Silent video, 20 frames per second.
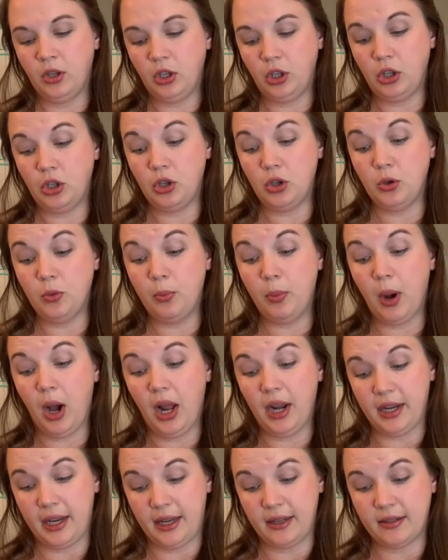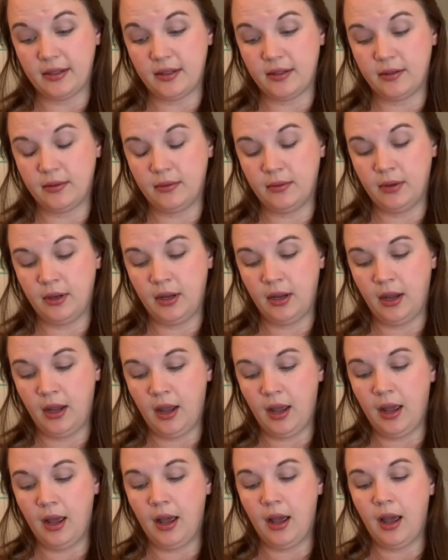you bought it
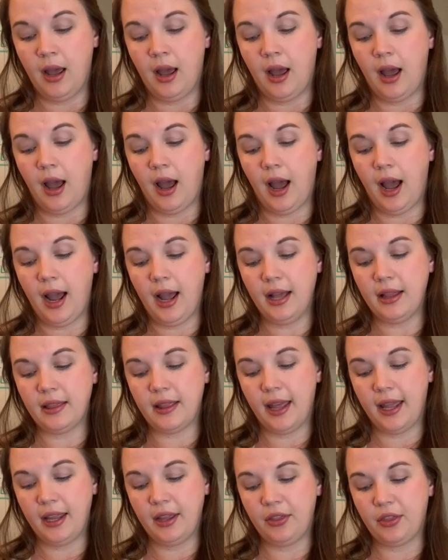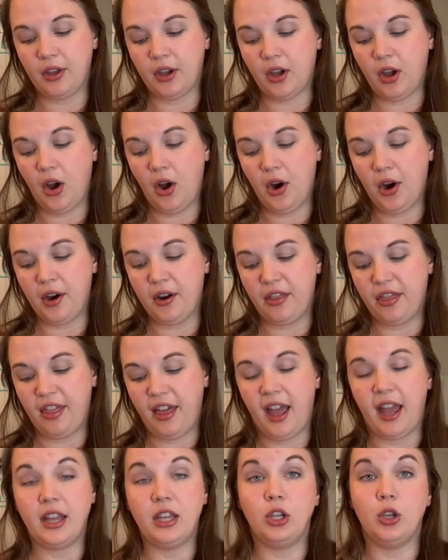I like the car
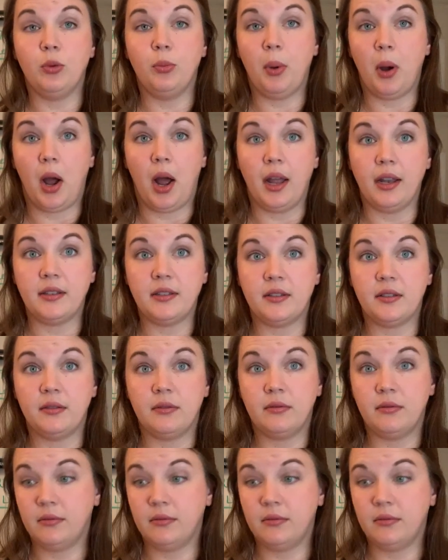that you bought